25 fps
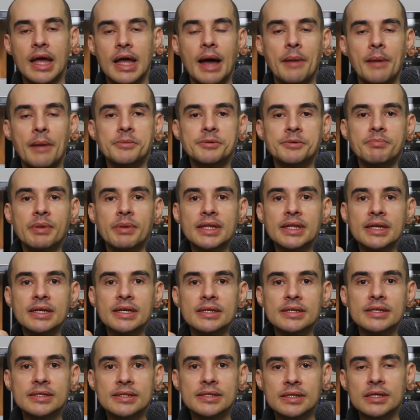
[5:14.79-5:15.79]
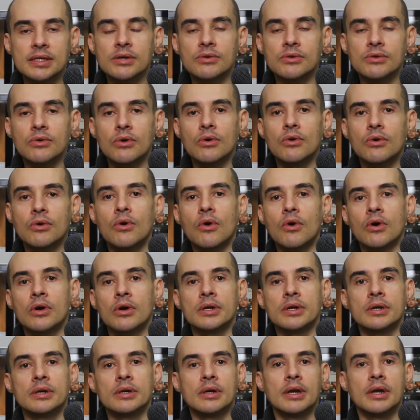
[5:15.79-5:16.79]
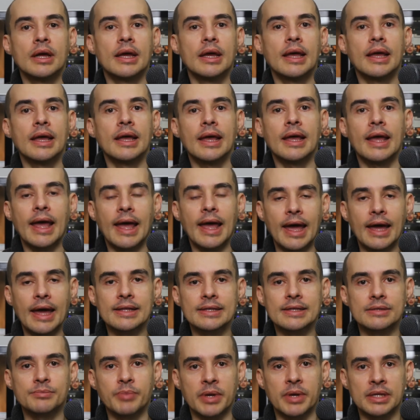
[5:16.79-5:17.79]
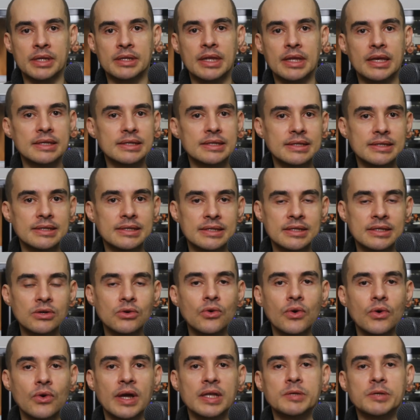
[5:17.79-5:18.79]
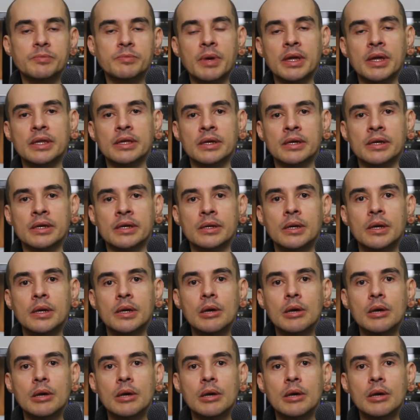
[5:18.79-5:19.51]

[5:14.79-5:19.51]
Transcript: I'm spending zero on ad spend. That's zero ad spend here.